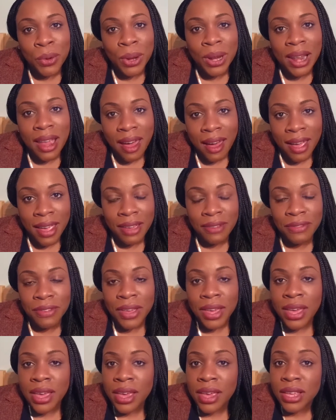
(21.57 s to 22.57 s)
for Life.
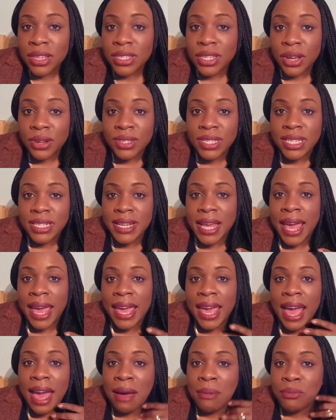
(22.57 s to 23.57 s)
So
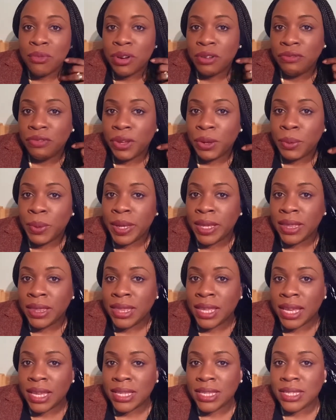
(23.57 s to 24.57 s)
today I'm
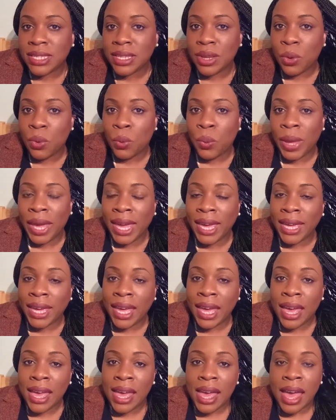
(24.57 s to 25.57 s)
reviewing this
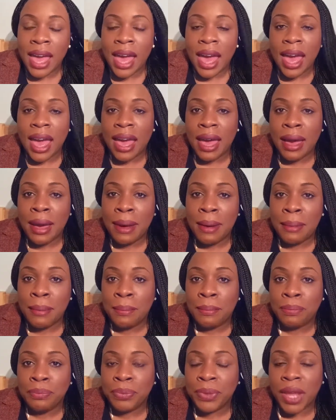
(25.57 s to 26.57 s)
wig.
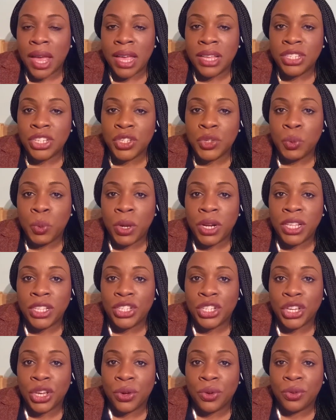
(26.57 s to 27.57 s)
I just wanted
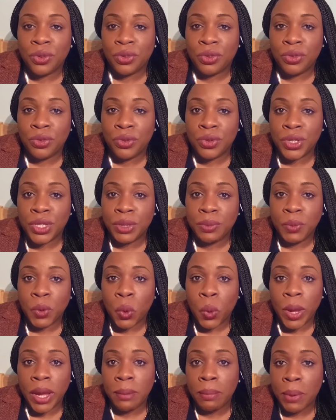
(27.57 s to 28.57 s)
to go through some
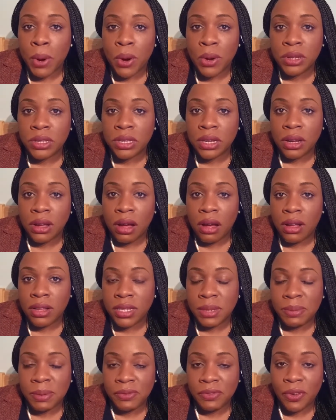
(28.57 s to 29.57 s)
quick pros and
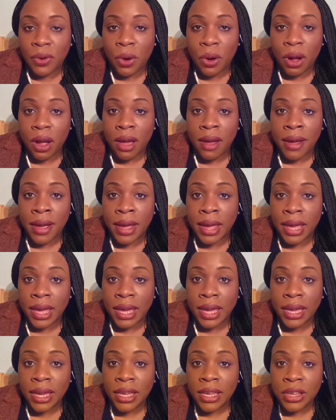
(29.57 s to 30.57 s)
cons before
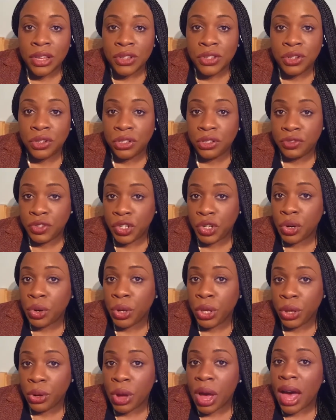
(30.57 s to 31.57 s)
I sort of show
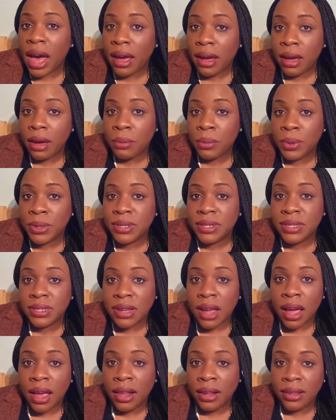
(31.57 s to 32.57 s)
you how I would
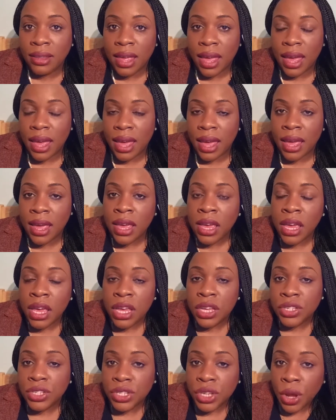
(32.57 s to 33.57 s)
style the hair.
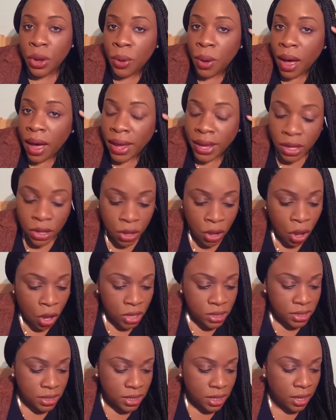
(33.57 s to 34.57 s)
So I
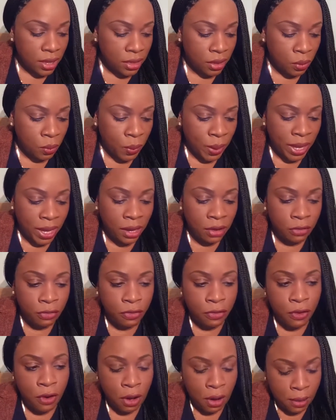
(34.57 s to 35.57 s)
got the wig
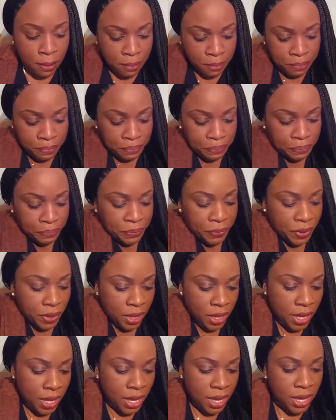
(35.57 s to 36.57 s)
from
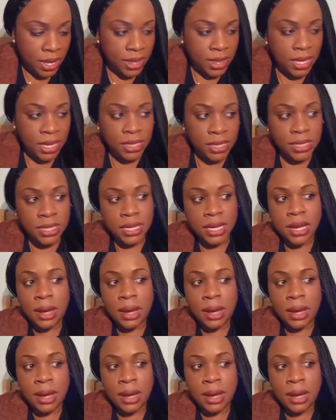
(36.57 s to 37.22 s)
this